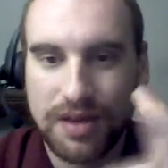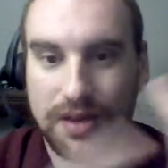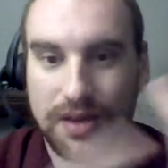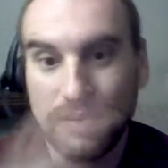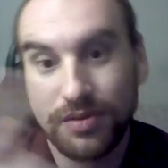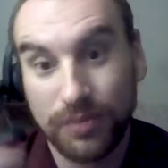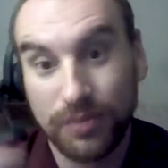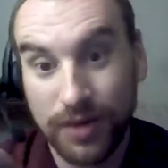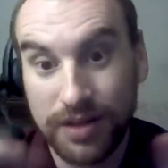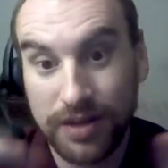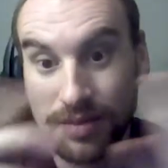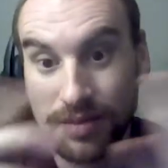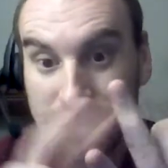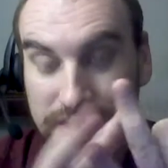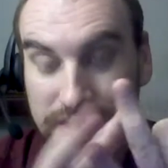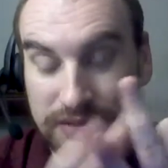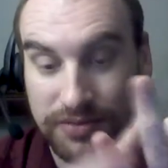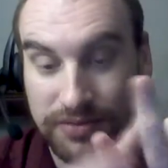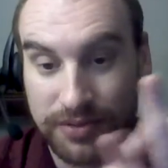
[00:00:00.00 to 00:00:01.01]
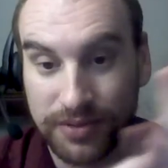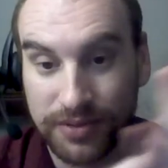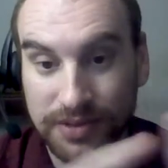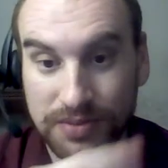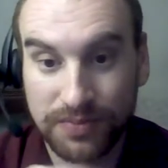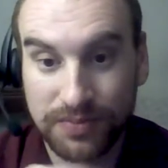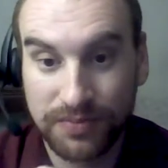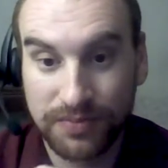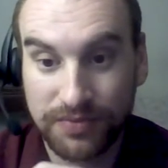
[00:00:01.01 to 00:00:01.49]
one of the most
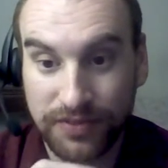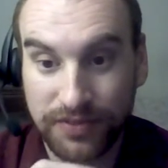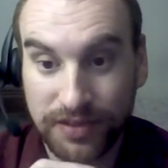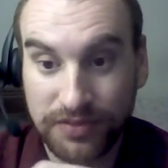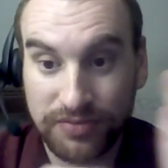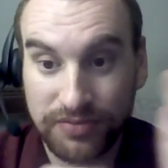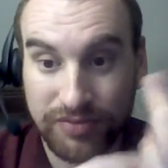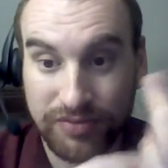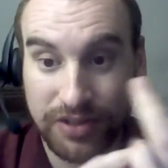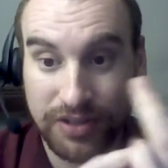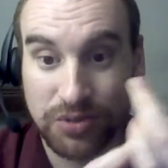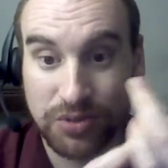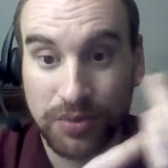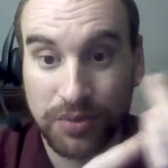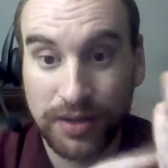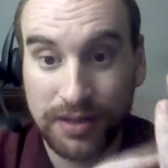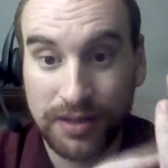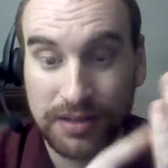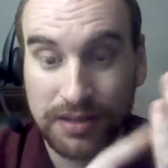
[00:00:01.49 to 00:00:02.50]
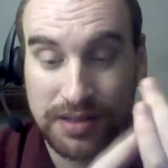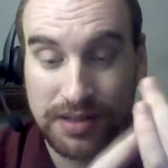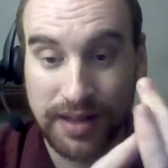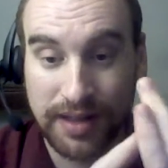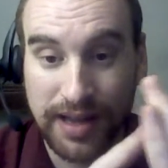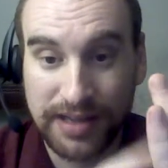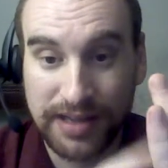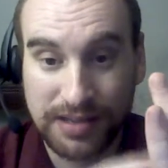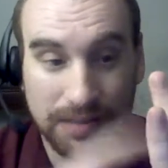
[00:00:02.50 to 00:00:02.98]
influential ones in the
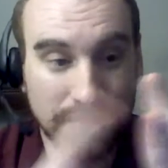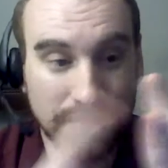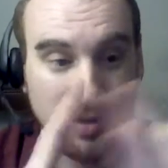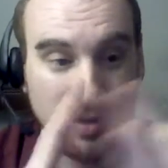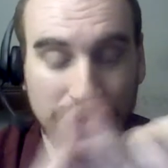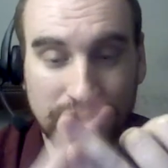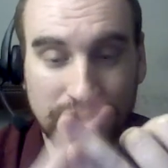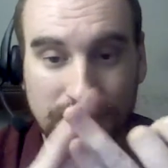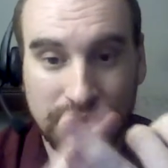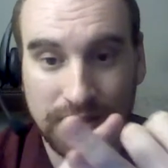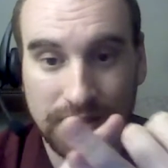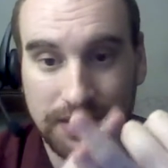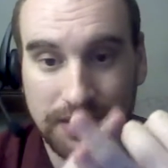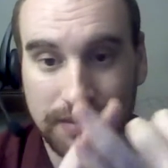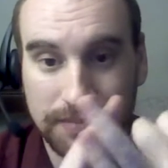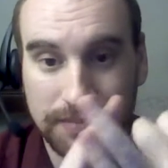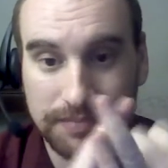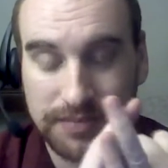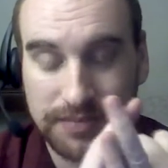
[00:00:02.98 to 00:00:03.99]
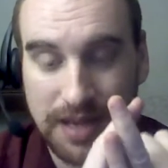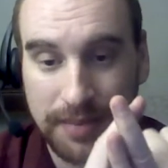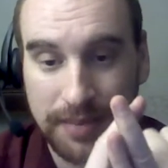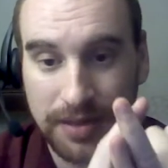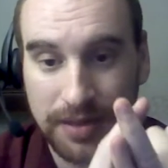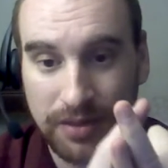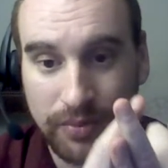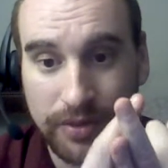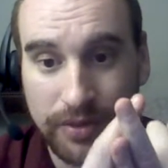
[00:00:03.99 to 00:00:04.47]
last couple of years, the Cabin
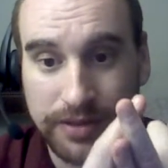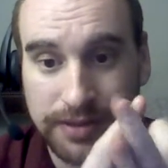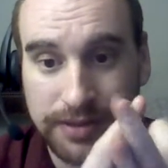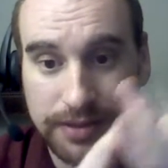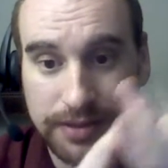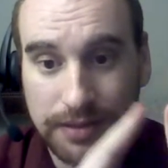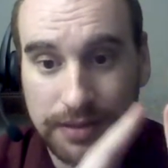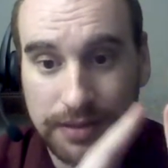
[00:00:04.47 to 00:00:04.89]
in the Woods.